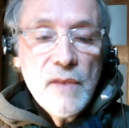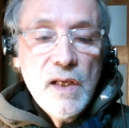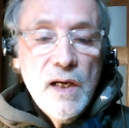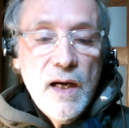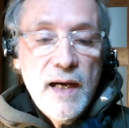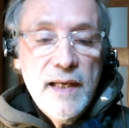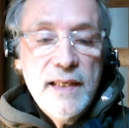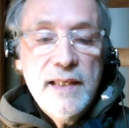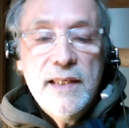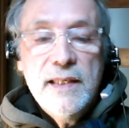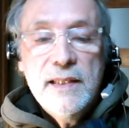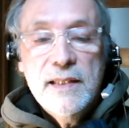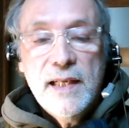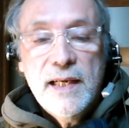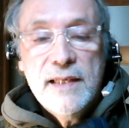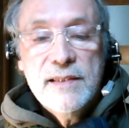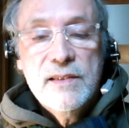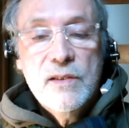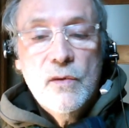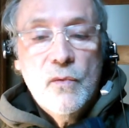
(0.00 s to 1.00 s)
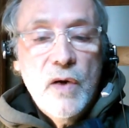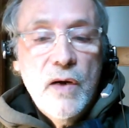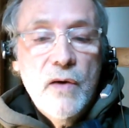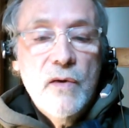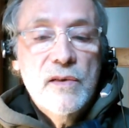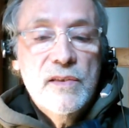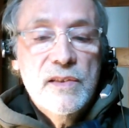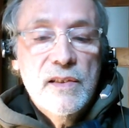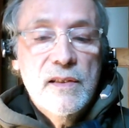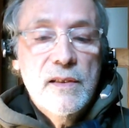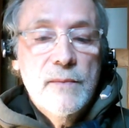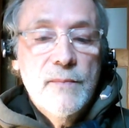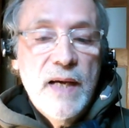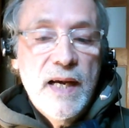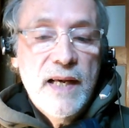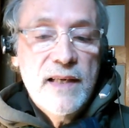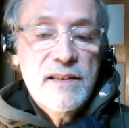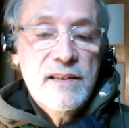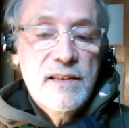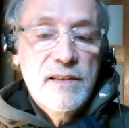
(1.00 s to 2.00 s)
that is less the wearers of the
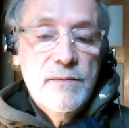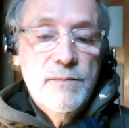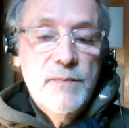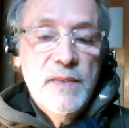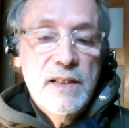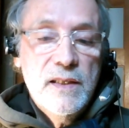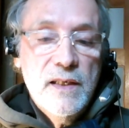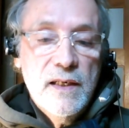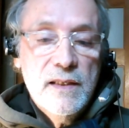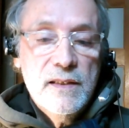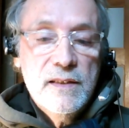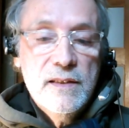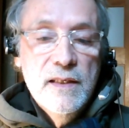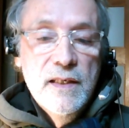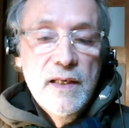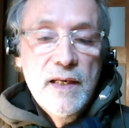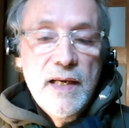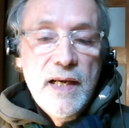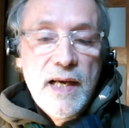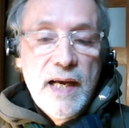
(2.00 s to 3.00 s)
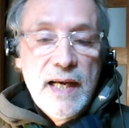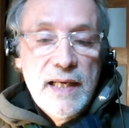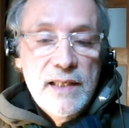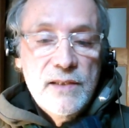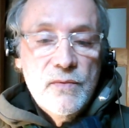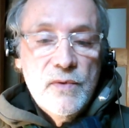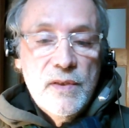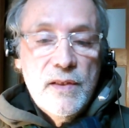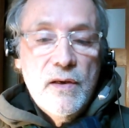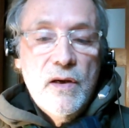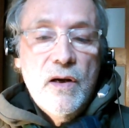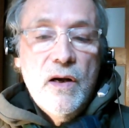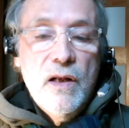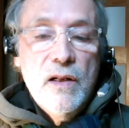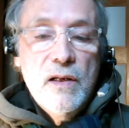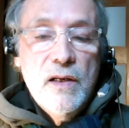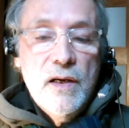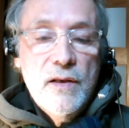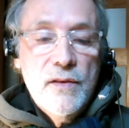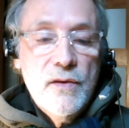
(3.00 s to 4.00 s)
masks, because, as with
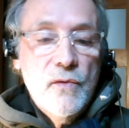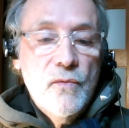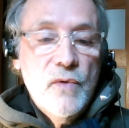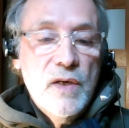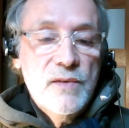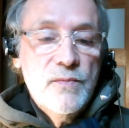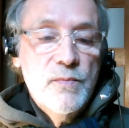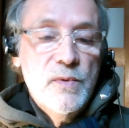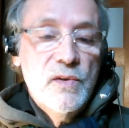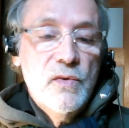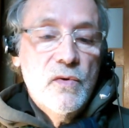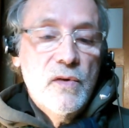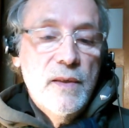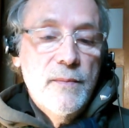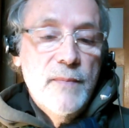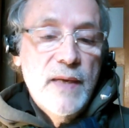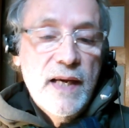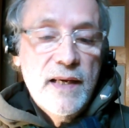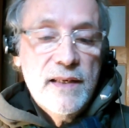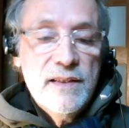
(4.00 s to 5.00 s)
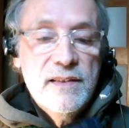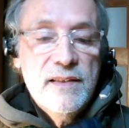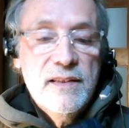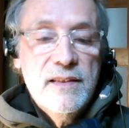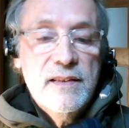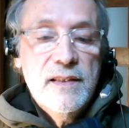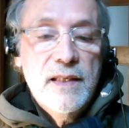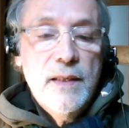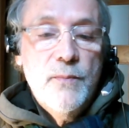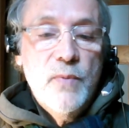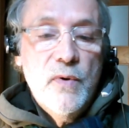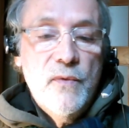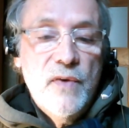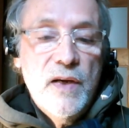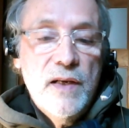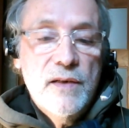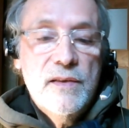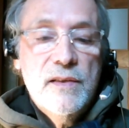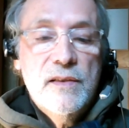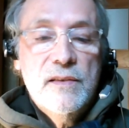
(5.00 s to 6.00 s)
all other respiratory masks, they
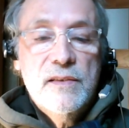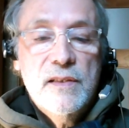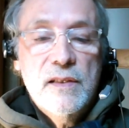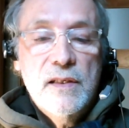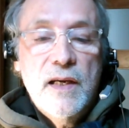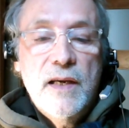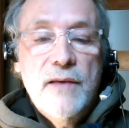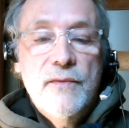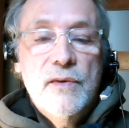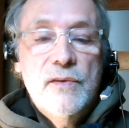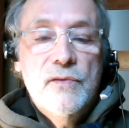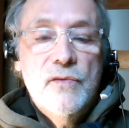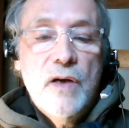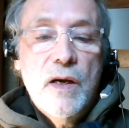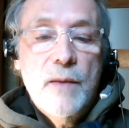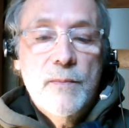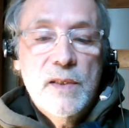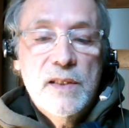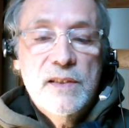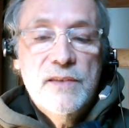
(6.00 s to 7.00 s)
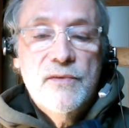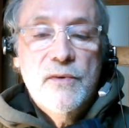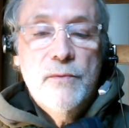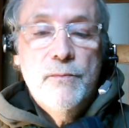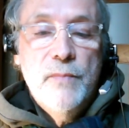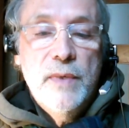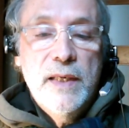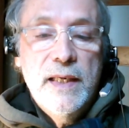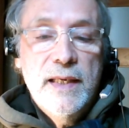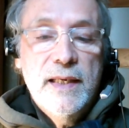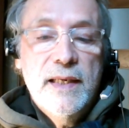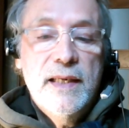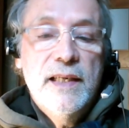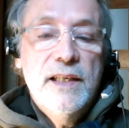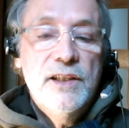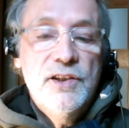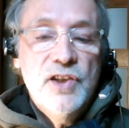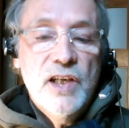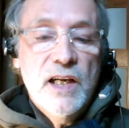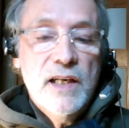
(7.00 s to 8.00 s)
prevent saliva droplets from being
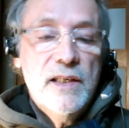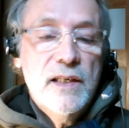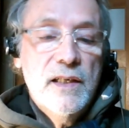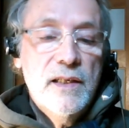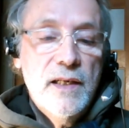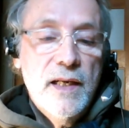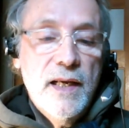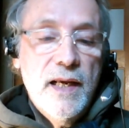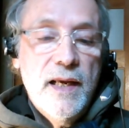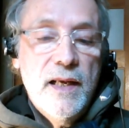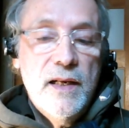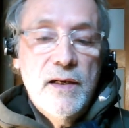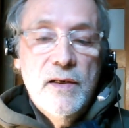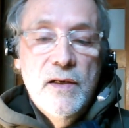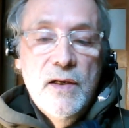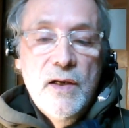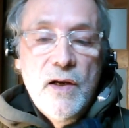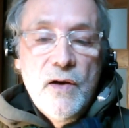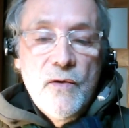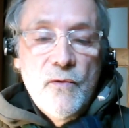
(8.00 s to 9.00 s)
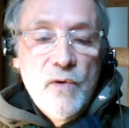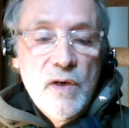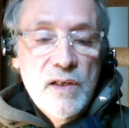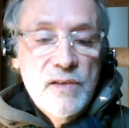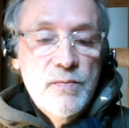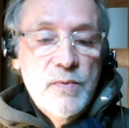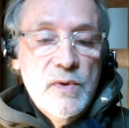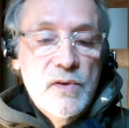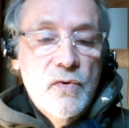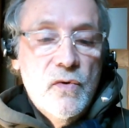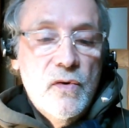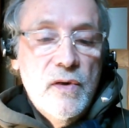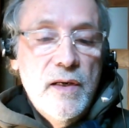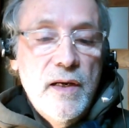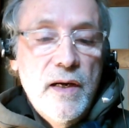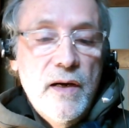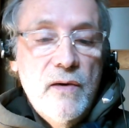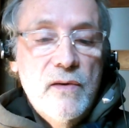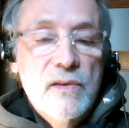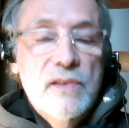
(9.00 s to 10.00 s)
ejected and respiratory
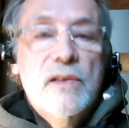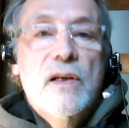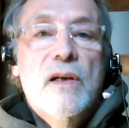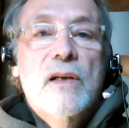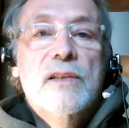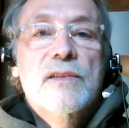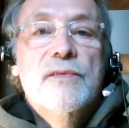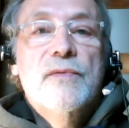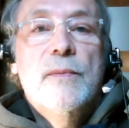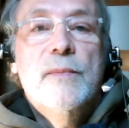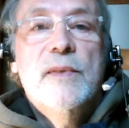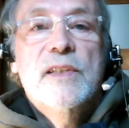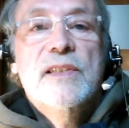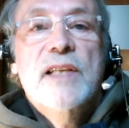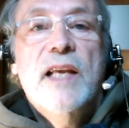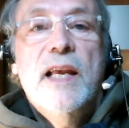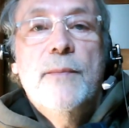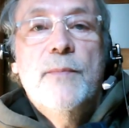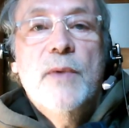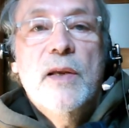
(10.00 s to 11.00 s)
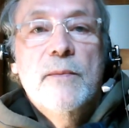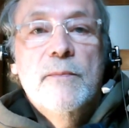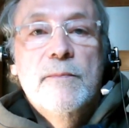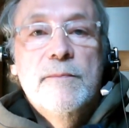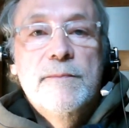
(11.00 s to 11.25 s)
aerosols from escaping.